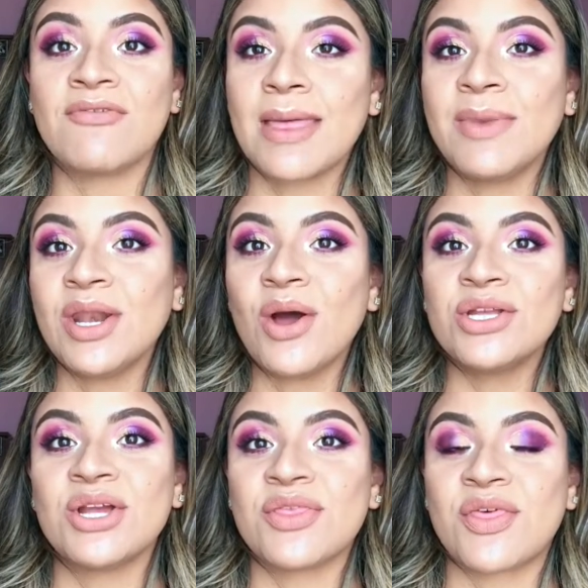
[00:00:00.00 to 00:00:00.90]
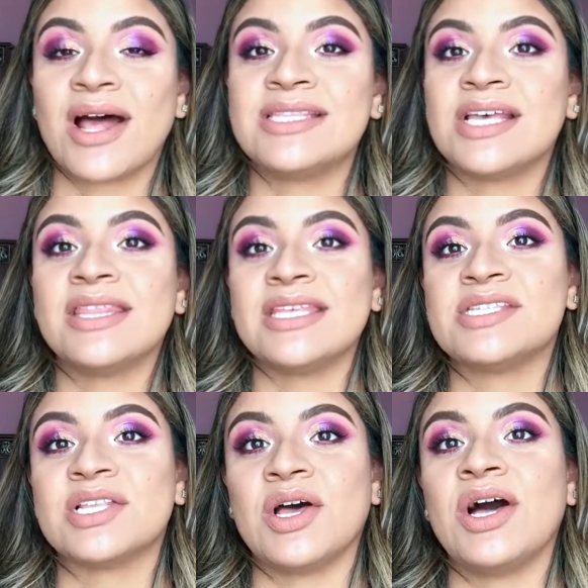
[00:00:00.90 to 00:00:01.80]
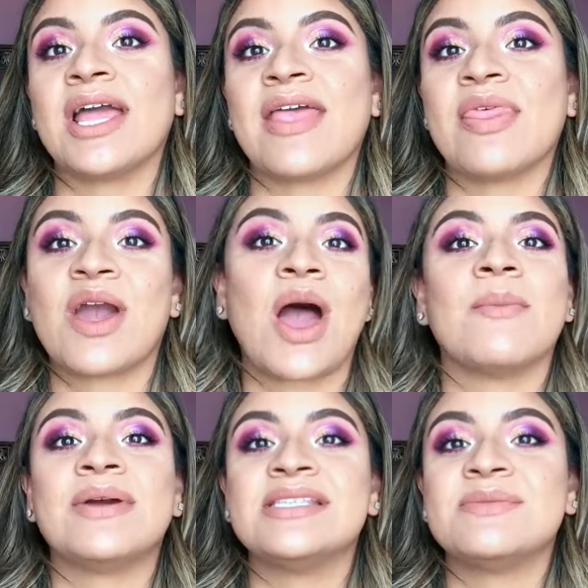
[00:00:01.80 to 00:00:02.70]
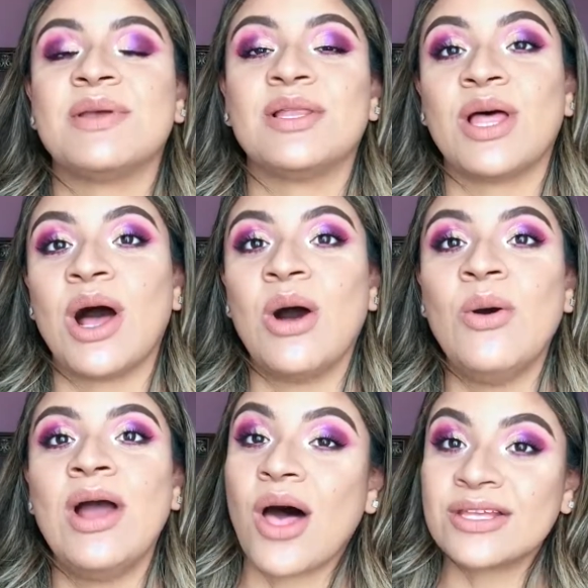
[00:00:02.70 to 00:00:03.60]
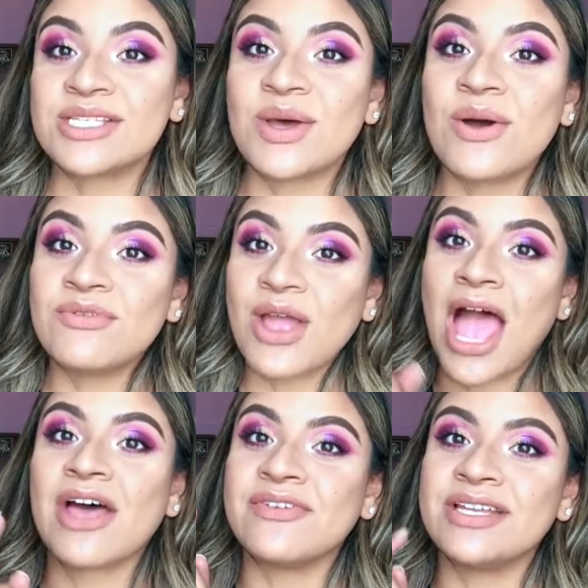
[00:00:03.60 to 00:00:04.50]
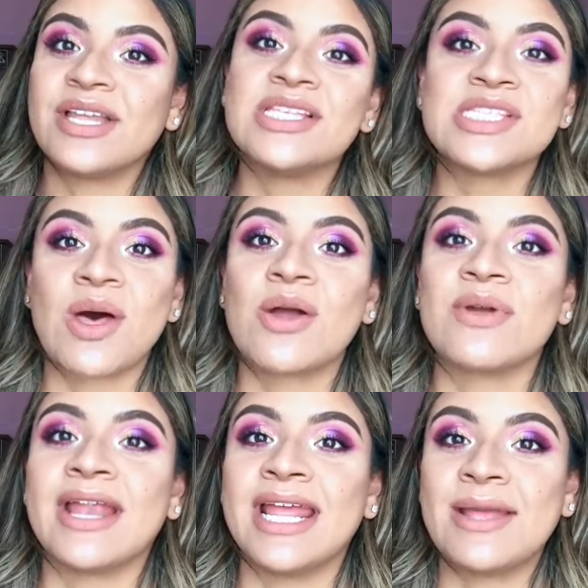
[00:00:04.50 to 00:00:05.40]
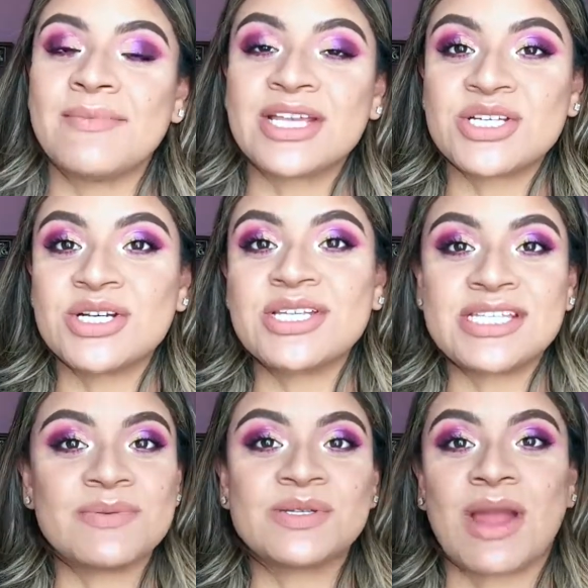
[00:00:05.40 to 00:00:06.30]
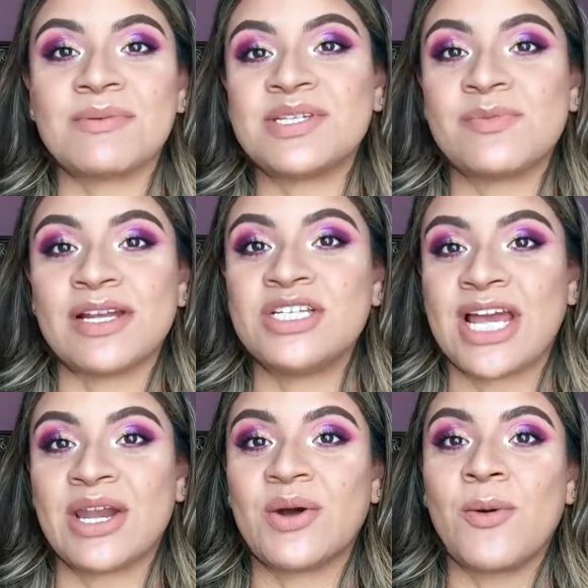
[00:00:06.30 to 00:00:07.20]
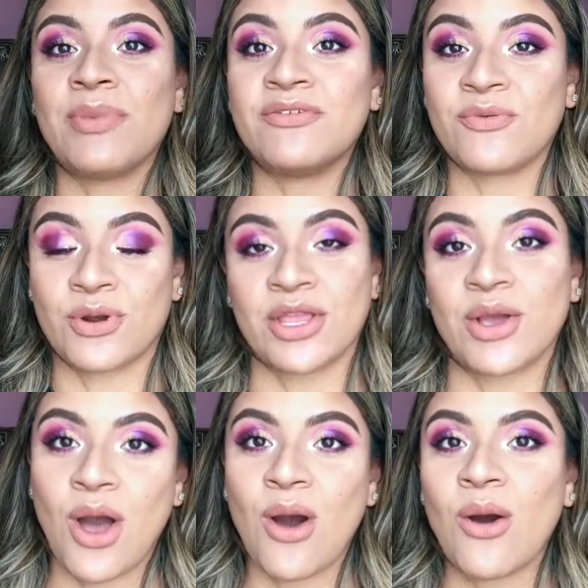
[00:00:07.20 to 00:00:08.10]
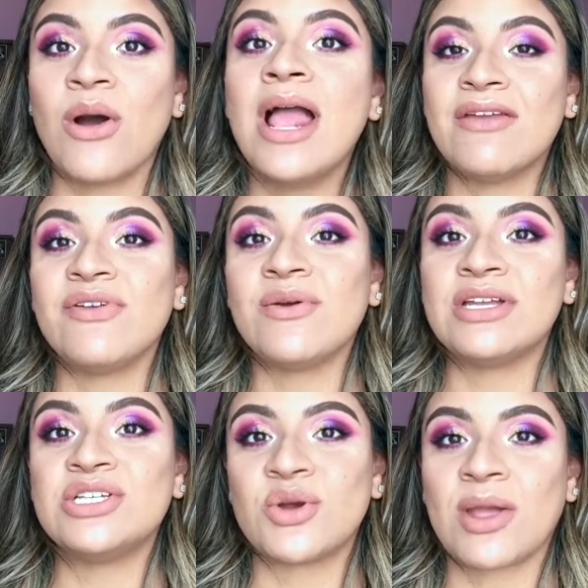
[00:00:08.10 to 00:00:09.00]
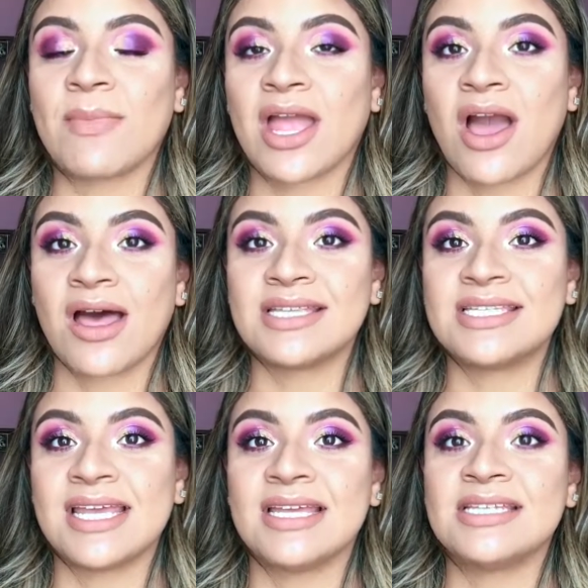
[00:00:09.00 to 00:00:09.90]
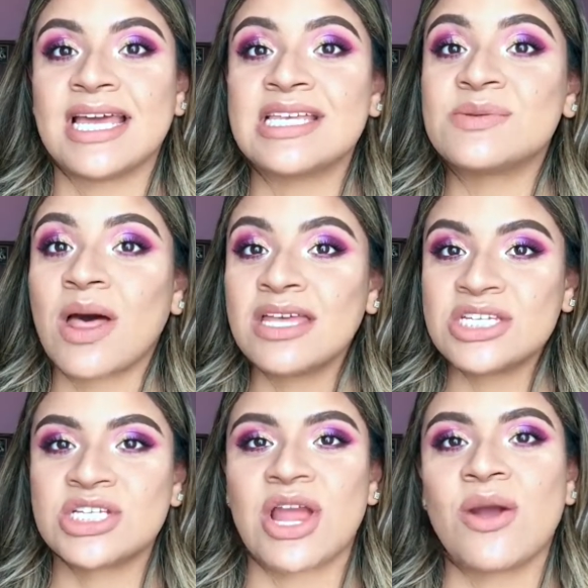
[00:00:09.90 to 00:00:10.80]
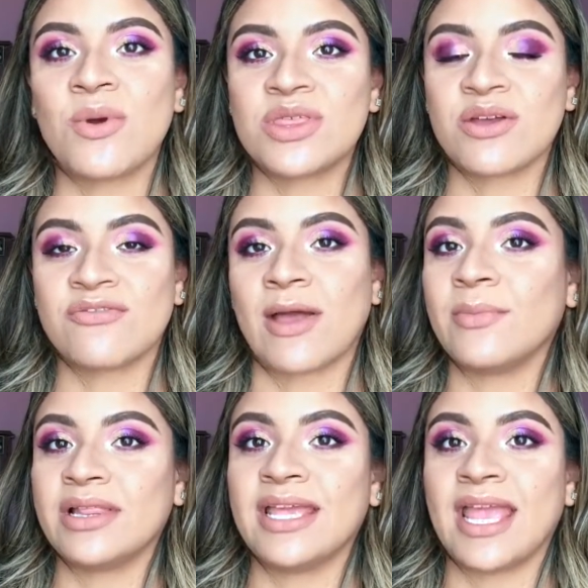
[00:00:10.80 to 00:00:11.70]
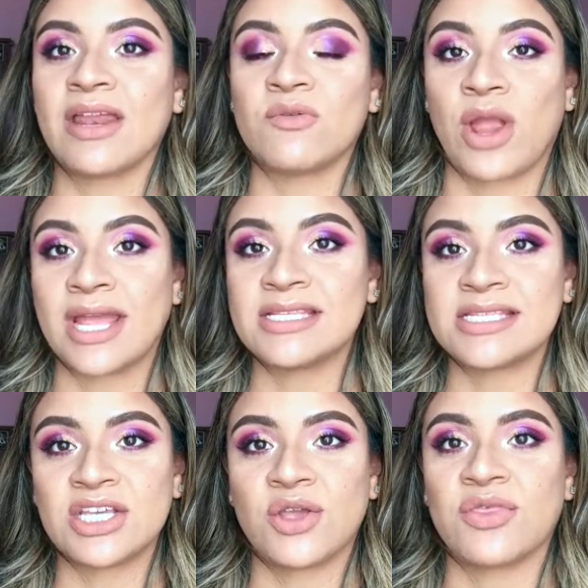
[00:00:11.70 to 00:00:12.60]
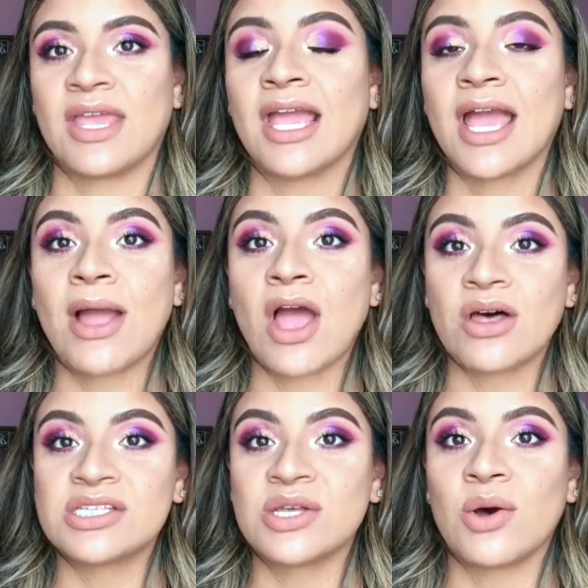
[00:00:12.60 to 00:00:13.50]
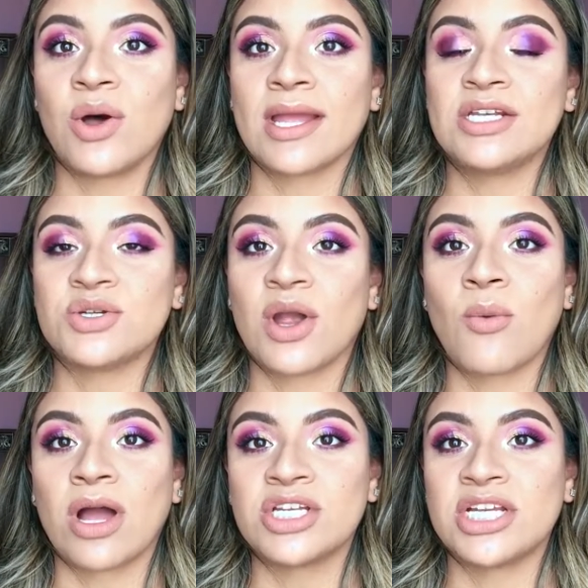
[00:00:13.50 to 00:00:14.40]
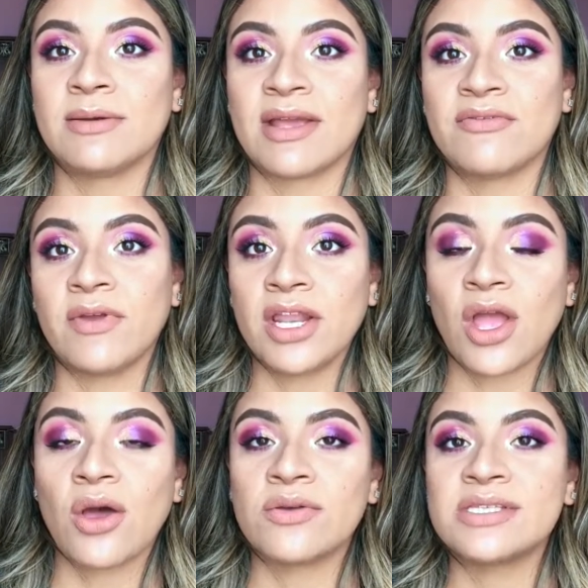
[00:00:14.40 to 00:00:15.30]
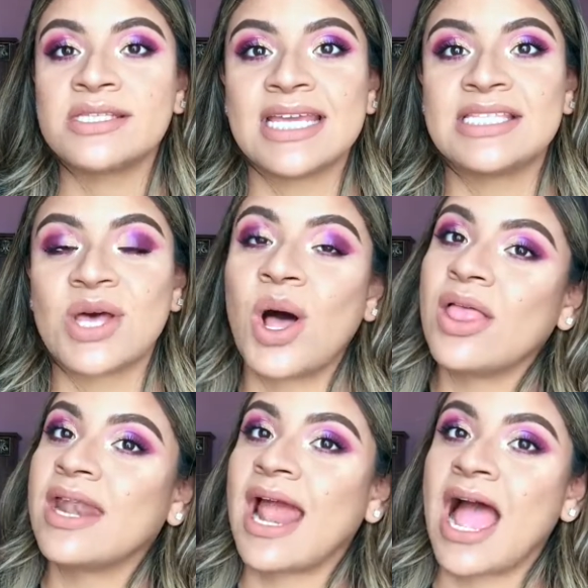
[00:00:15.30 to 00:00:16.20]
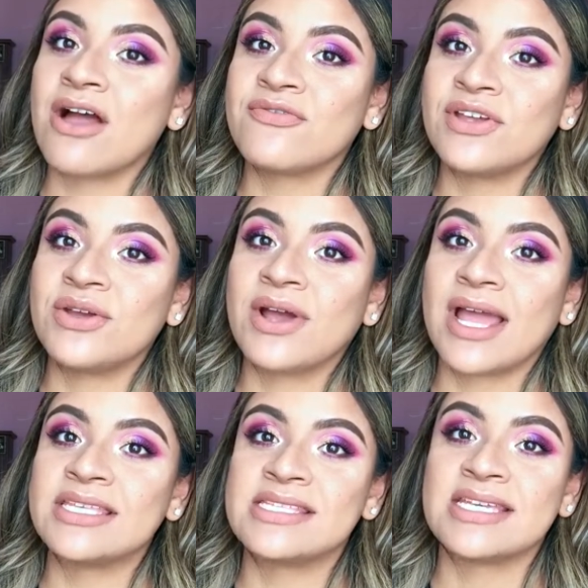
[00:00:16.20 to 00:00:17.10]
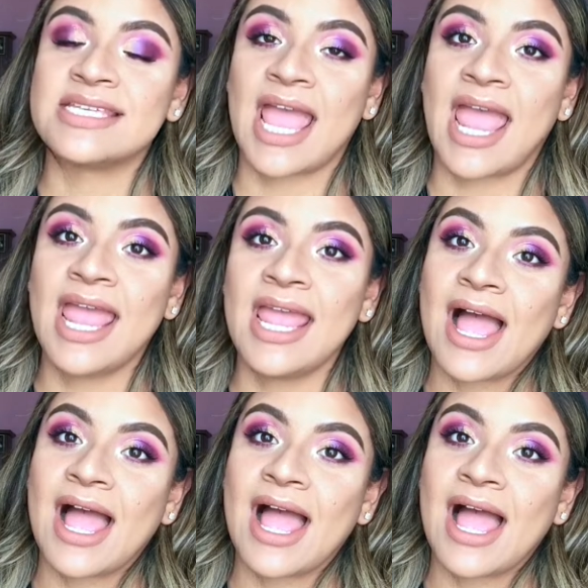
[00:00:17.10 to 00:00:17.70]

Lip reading: Let me know your thoughts on this look in the comments below. Also, if you haven't done so already, make sure to subscribe to my channel before you go if you enjoy my content, as well as share with your family and friends that you think might also enjoy watching my videos. It's all that I have for you guys today.